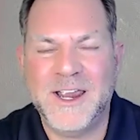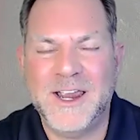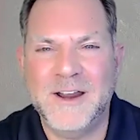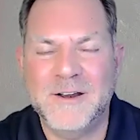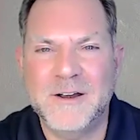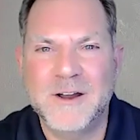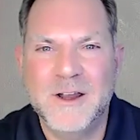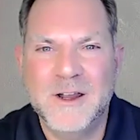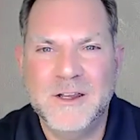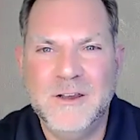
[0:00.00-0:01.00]
And
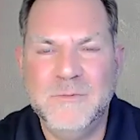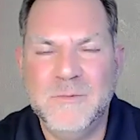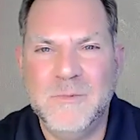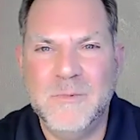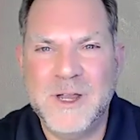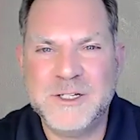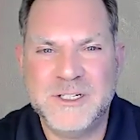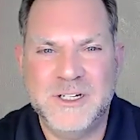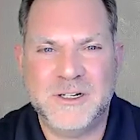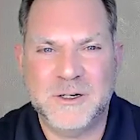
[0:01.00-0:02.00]
you
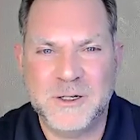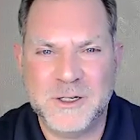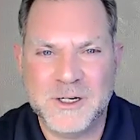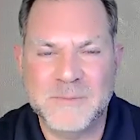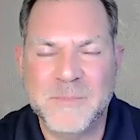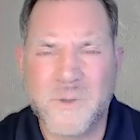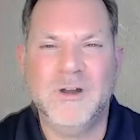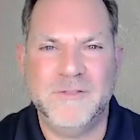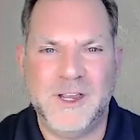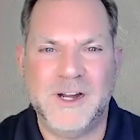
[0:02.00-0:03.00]
mentioned it earlier.
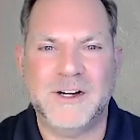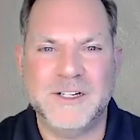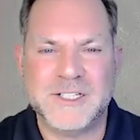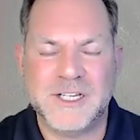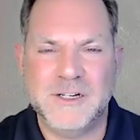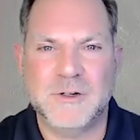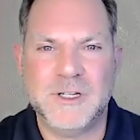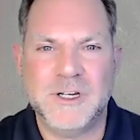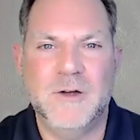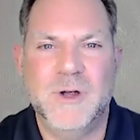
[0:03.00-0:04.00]
One of the areas that you
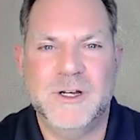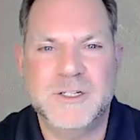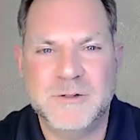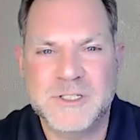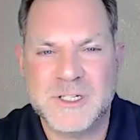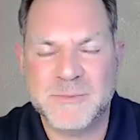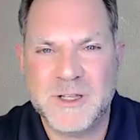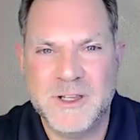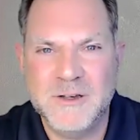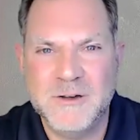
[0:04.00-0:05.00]
really go into is
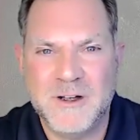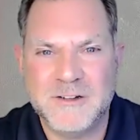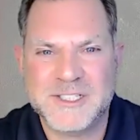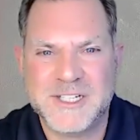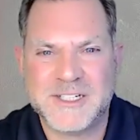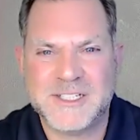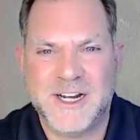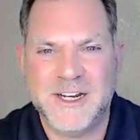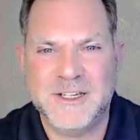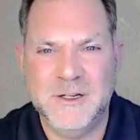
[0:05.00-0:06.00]
something that you call sex
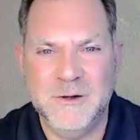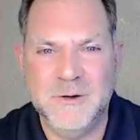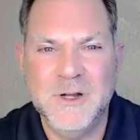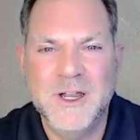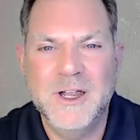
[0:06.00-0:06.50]
IQ.